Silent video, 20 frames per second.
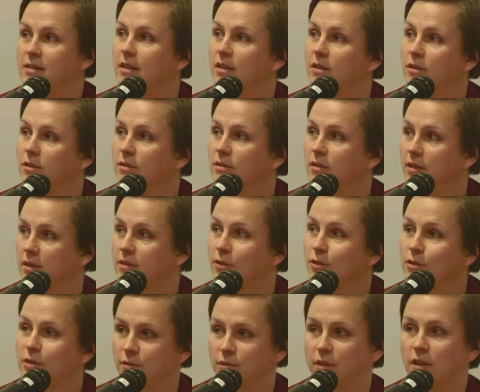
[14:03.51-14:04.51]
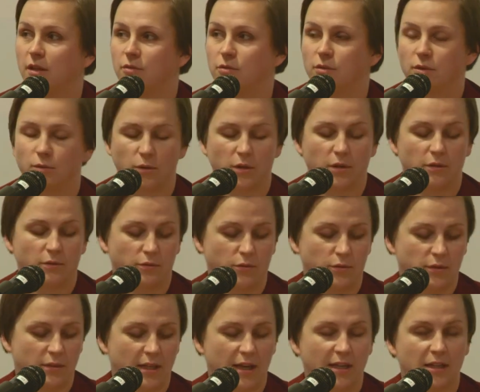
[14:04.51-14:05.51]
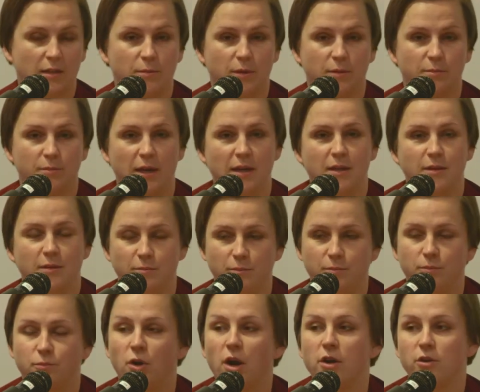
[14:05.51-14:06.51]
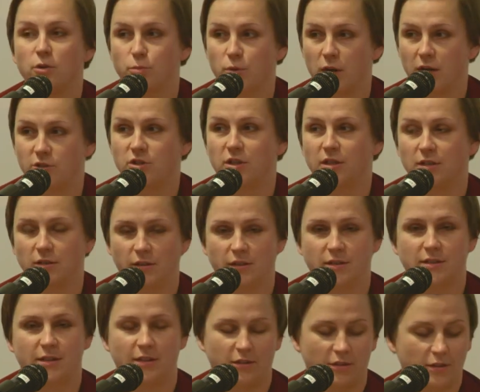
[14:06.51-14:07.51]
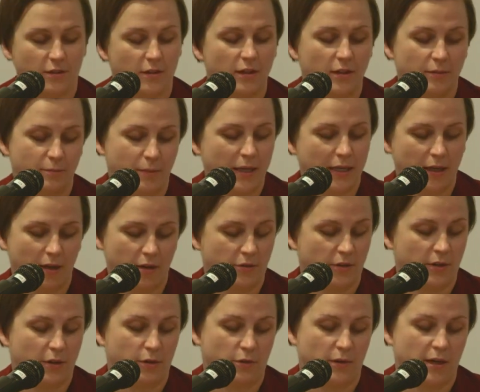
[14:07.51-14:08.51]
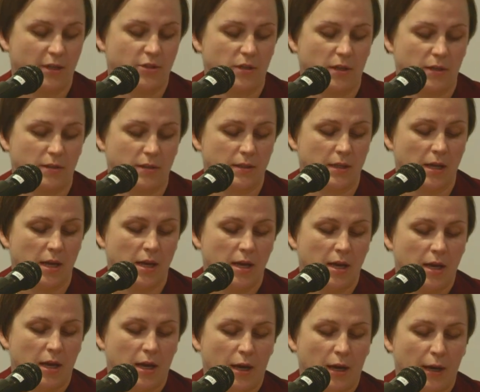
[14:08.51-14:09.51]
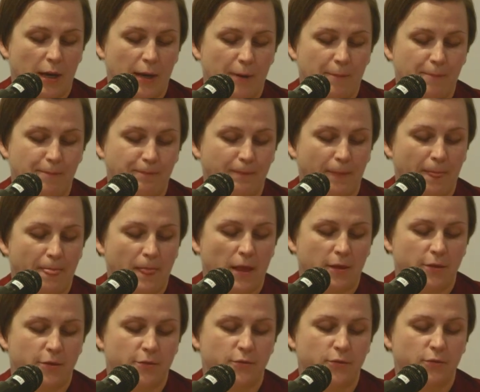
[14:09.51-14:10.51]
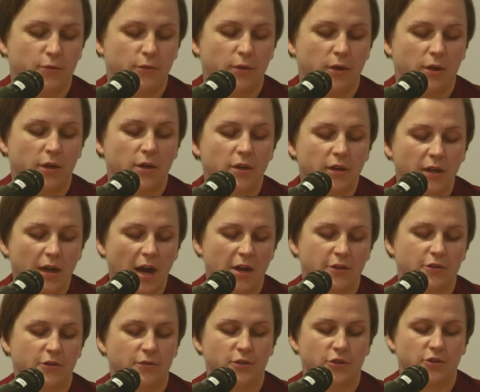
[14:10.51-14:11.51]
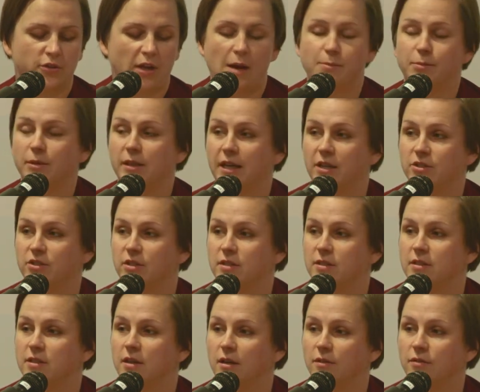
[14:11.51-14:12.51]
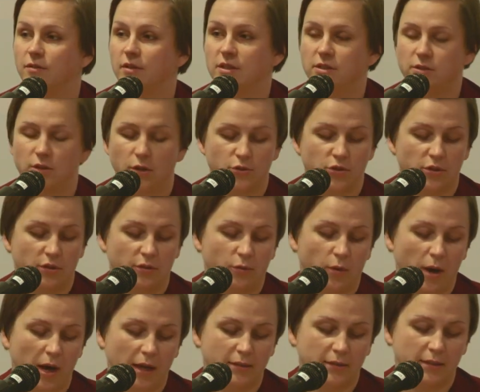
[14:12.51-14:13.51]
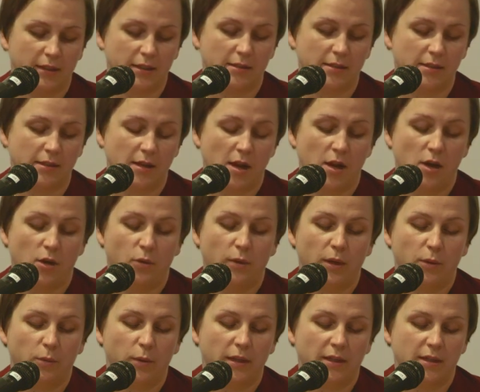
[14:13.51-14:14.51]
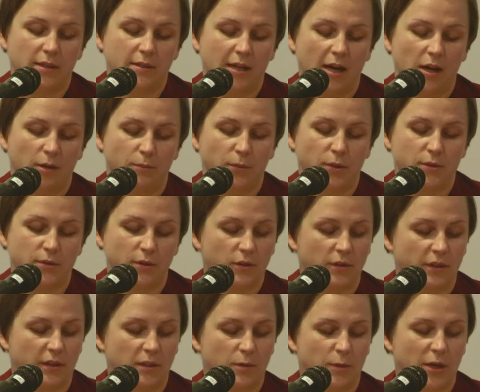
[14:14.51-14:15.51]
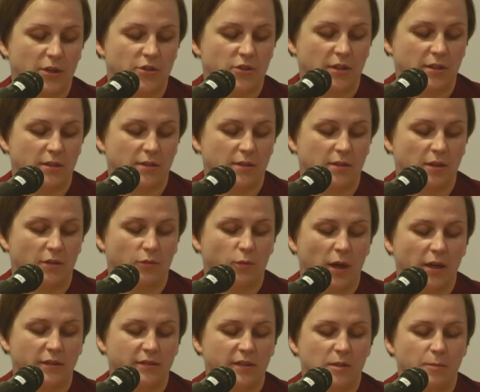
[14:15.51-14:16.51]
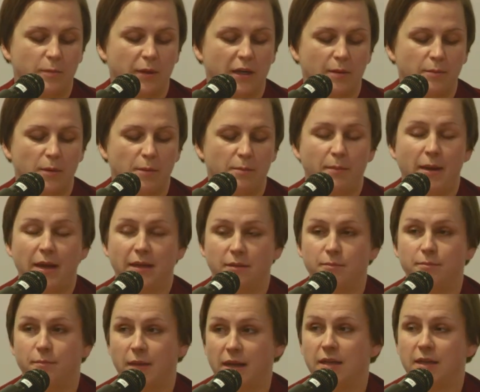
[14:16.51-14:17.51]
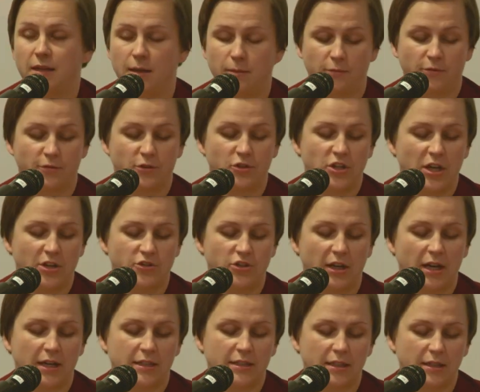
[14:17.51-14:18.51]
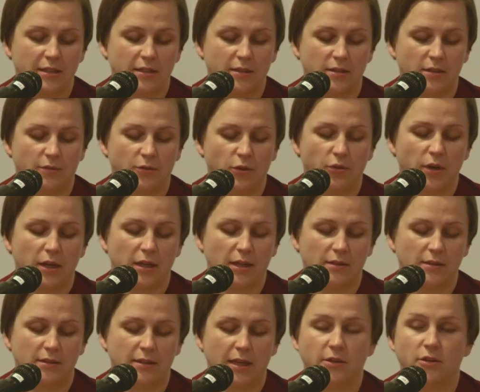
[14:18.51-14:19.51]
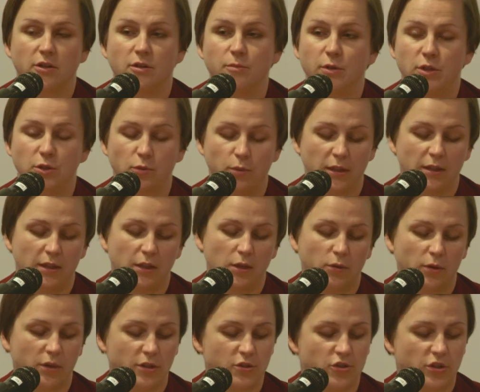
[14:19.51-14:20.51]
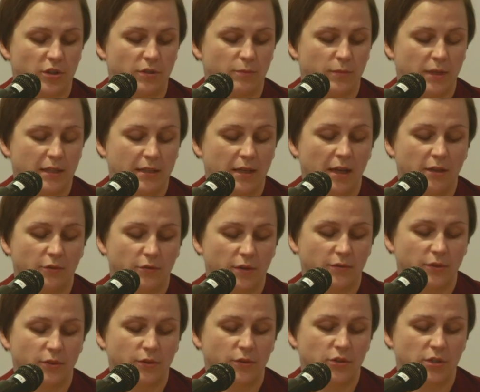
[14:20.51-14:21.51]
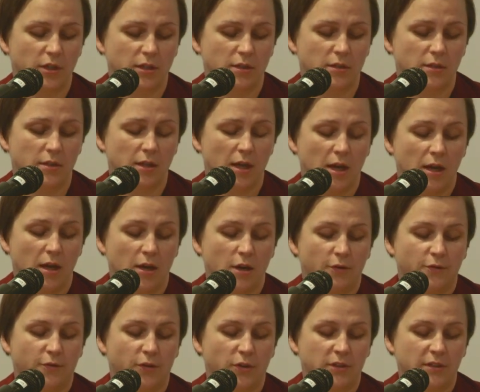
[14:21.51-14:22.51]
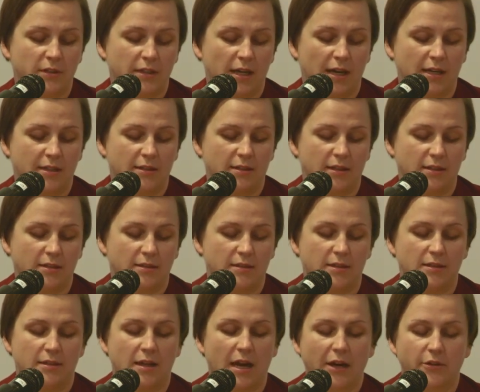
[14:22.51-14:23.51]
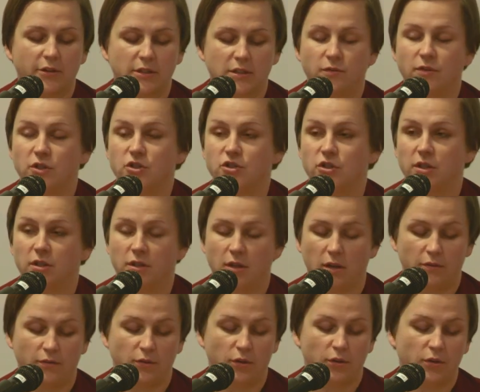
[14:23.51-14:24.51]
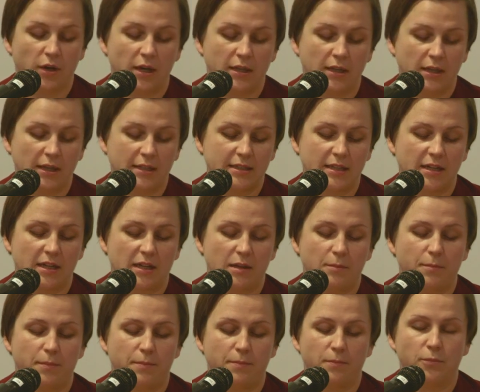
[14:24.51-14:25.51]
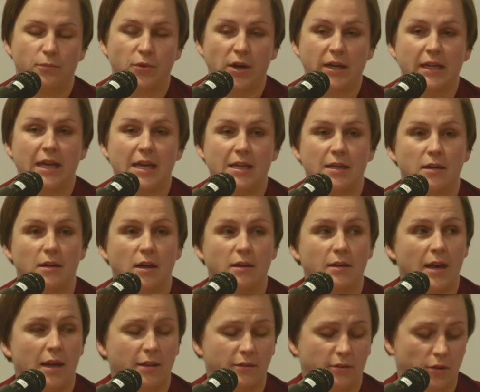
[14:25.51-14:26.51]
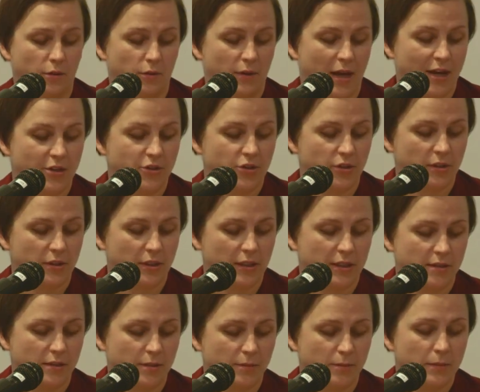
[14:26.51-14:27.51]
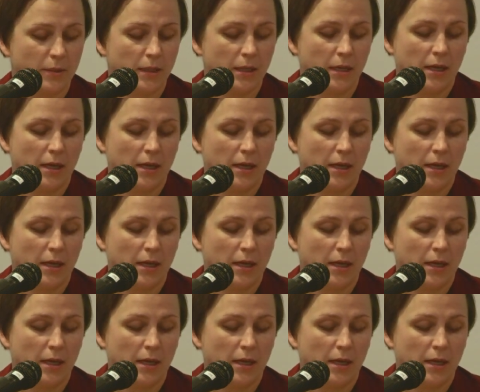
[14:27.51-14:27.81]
here exclusively through the work of Ruslana, but my broader project looks at many other iterations. Through her controversial applications of this notion of wildness, we witness how musical expressions of wildness become a metonym for changing ideas of Ukrainian statehood between the Orange and Maidan revolutions, first as this desirous vision of Ukrainian identity predicated on ethno-nationalism,